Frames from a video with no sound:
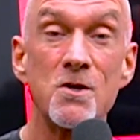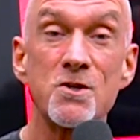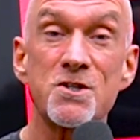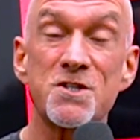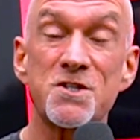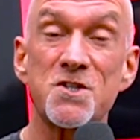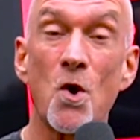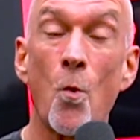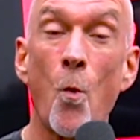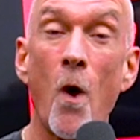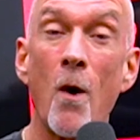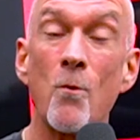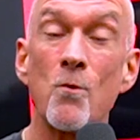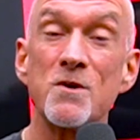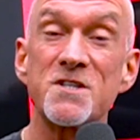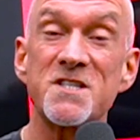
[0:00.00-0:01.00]
So,
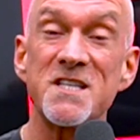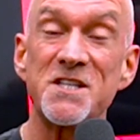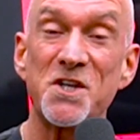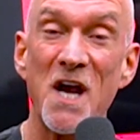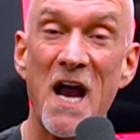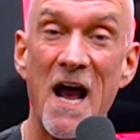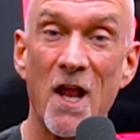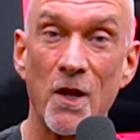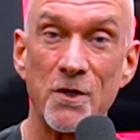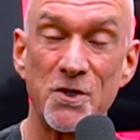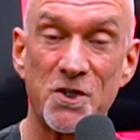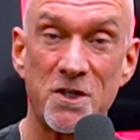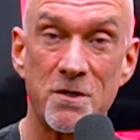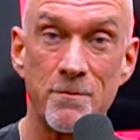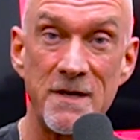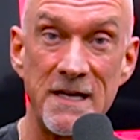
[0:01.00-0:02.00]
what was the
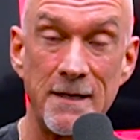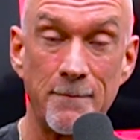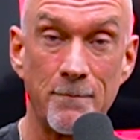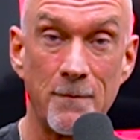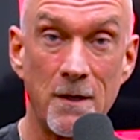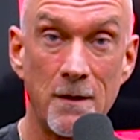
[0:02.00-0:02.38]
challenge to me?